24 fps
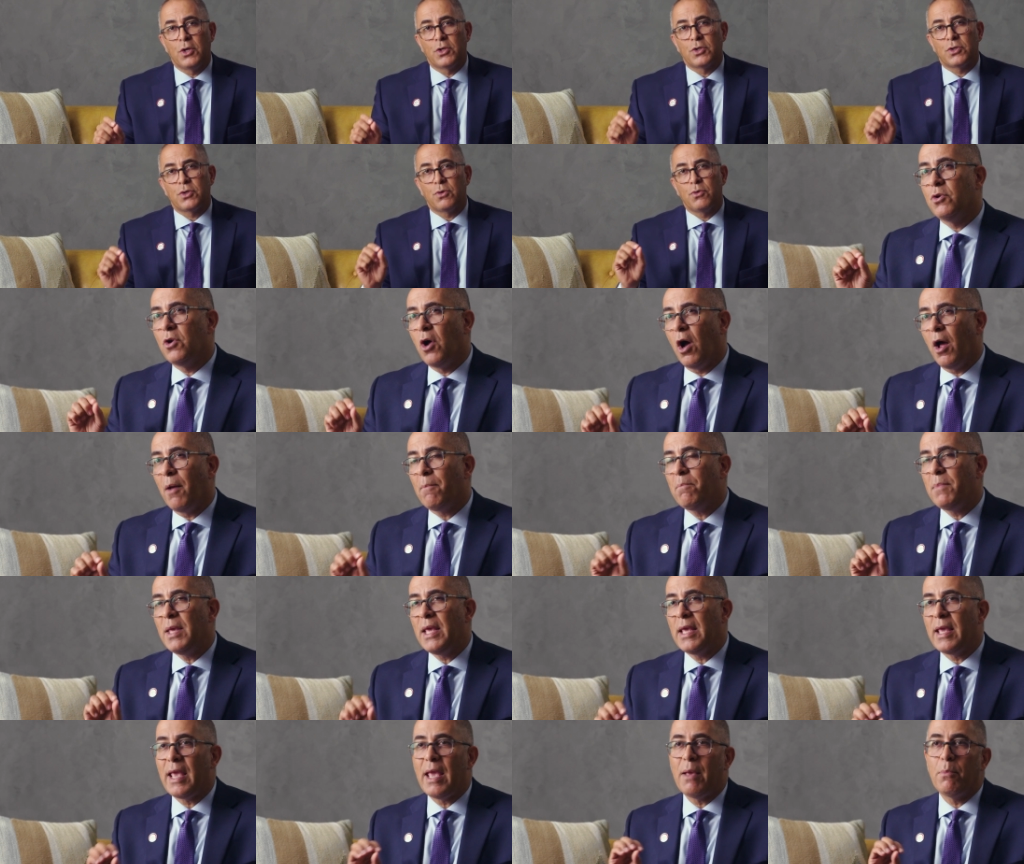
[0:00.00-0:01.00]
So not
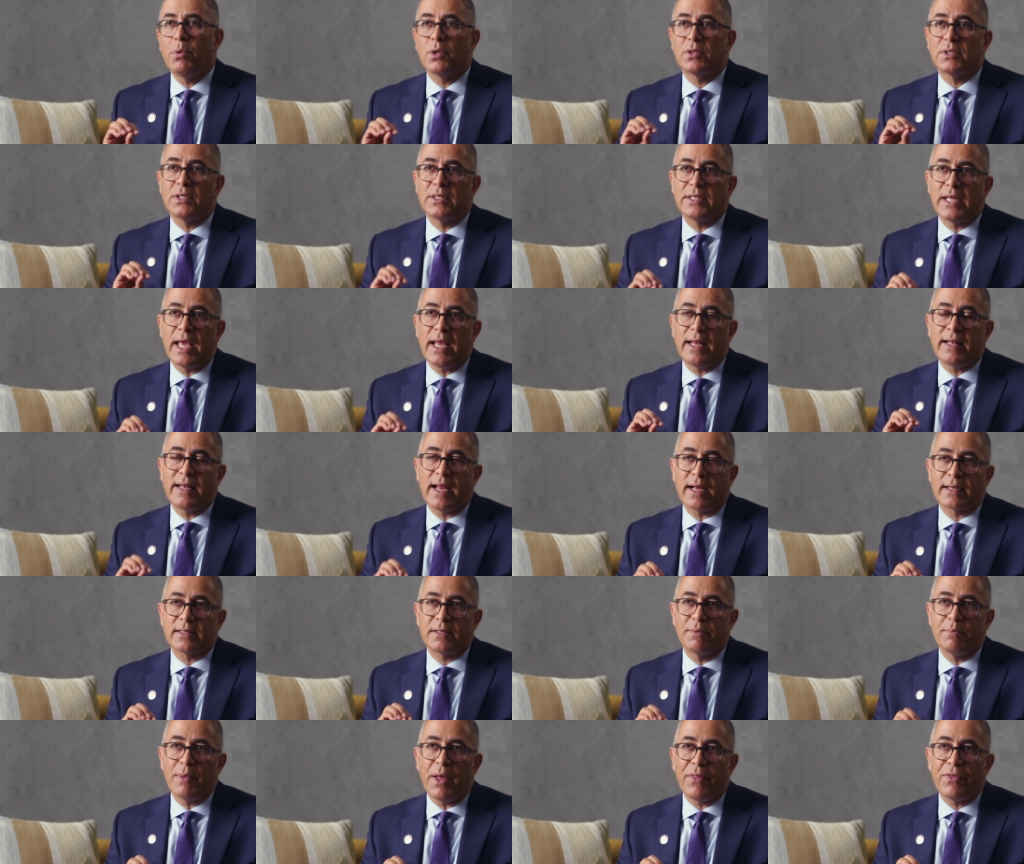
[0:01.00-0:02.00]
being able to take
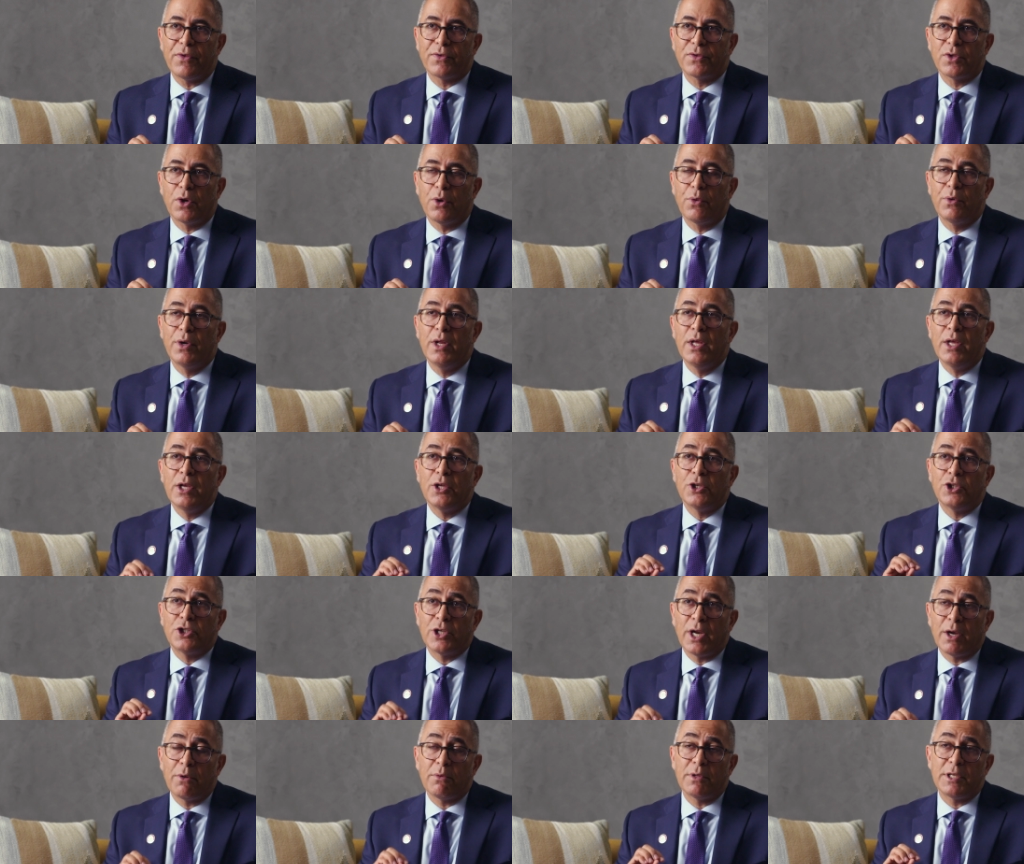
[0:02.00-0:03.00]
dexamethasone,
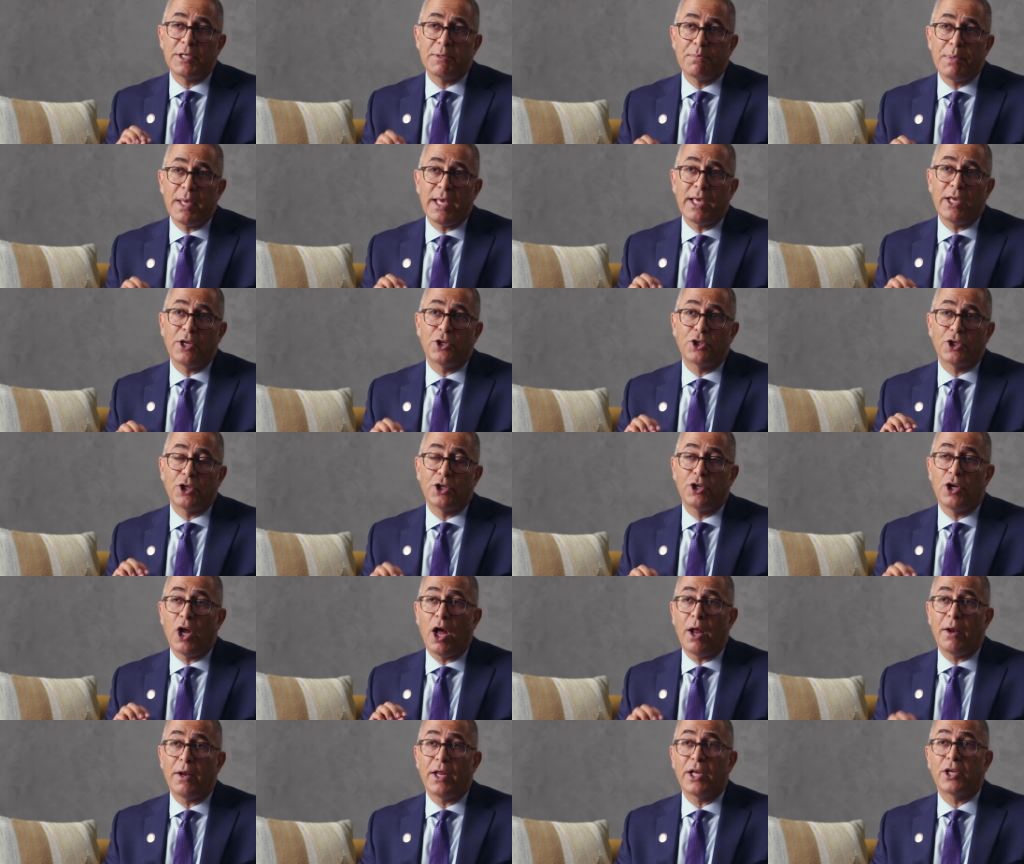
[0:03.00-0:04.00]
generally speaking, should
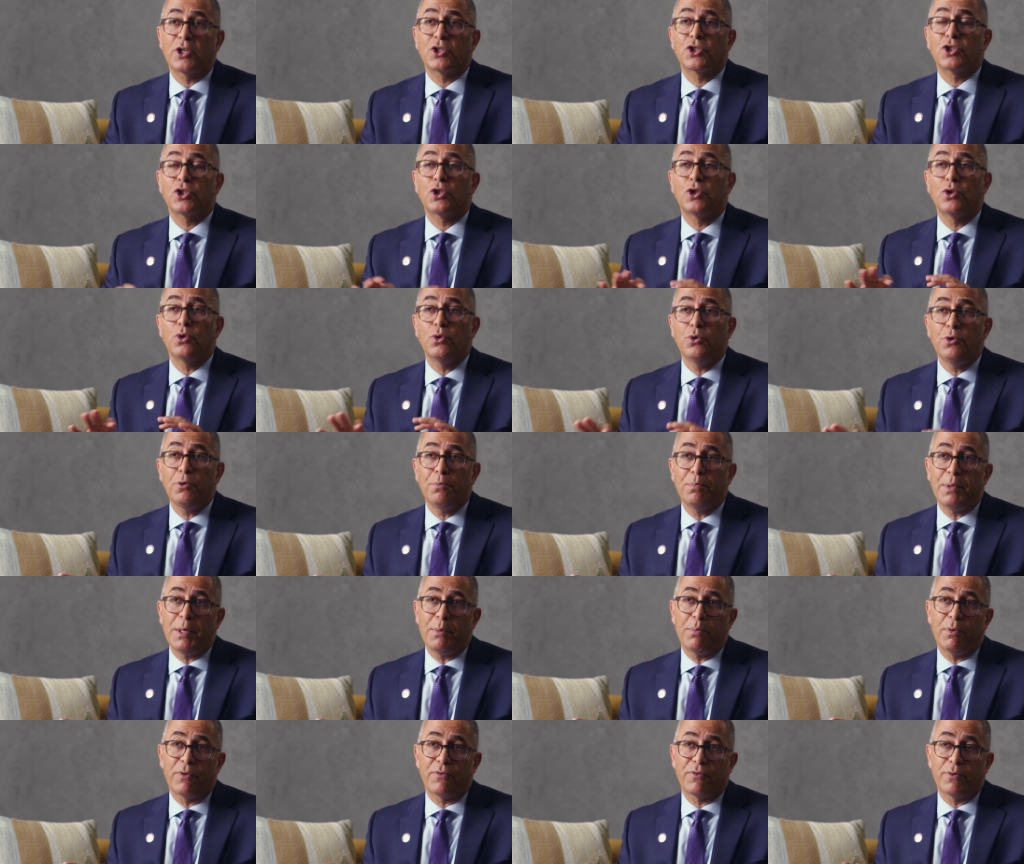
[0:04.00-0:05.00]
not exclude
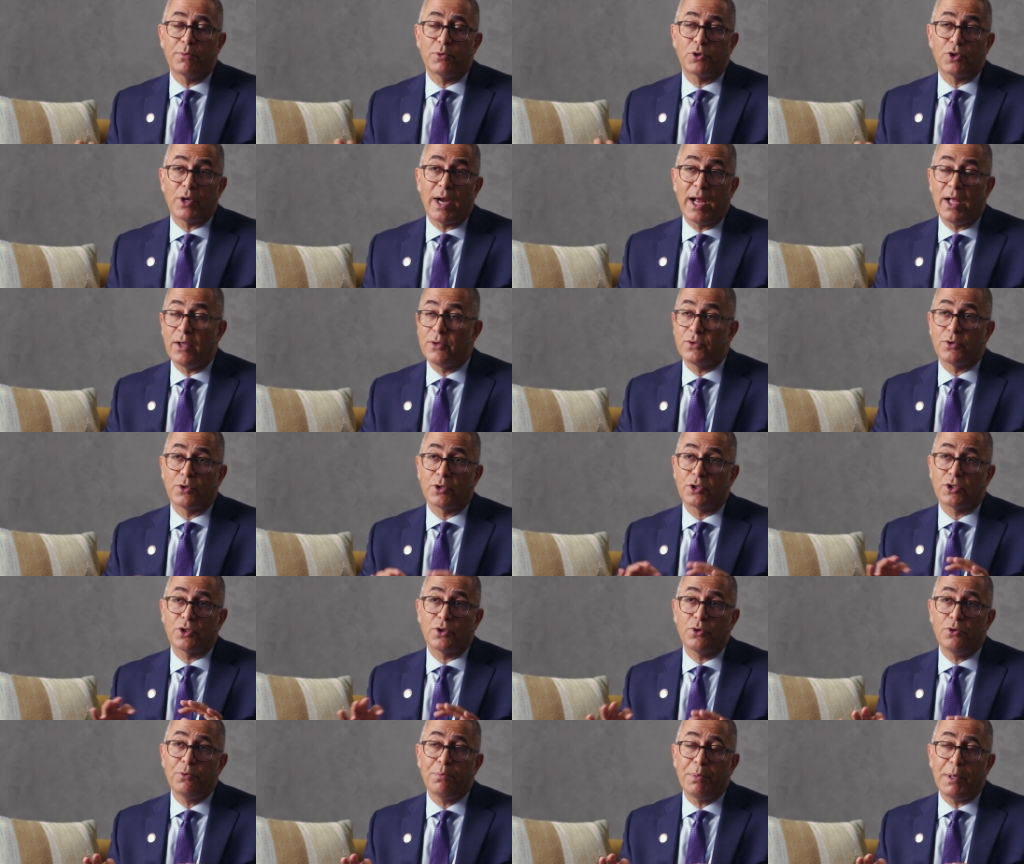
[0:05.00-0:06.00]
people from trials or
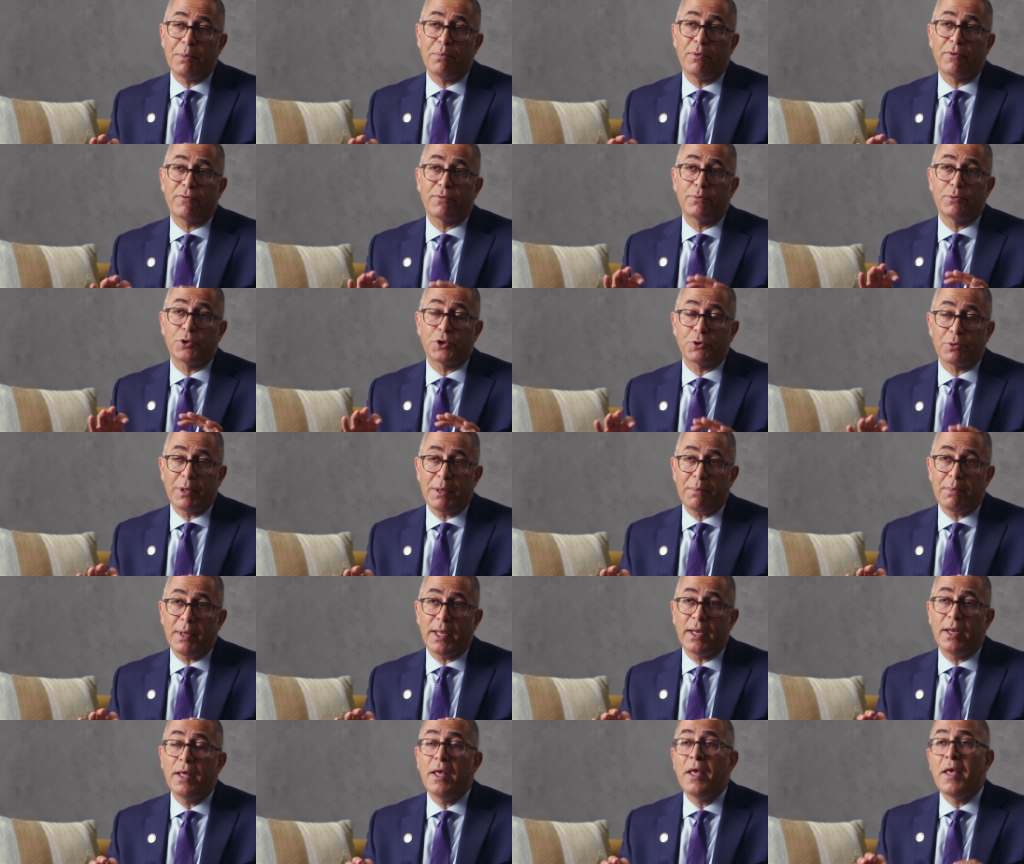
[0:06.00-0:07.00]
exclude people from
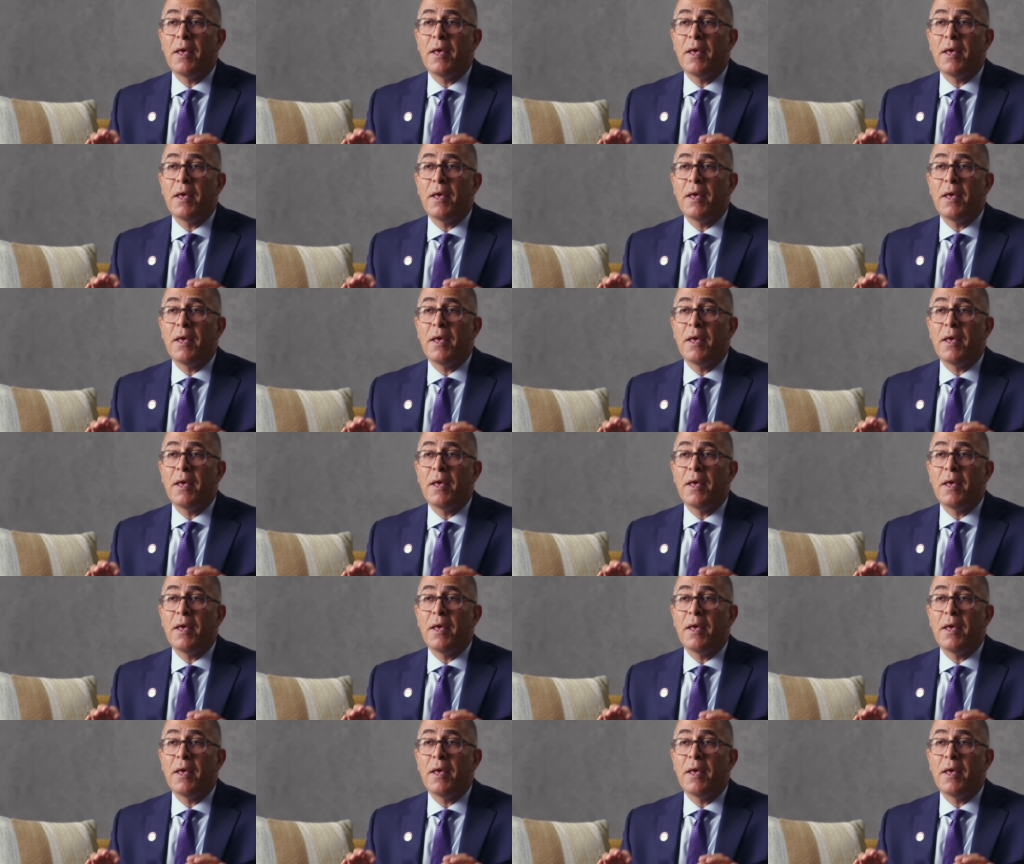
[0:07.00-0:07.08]
treatment,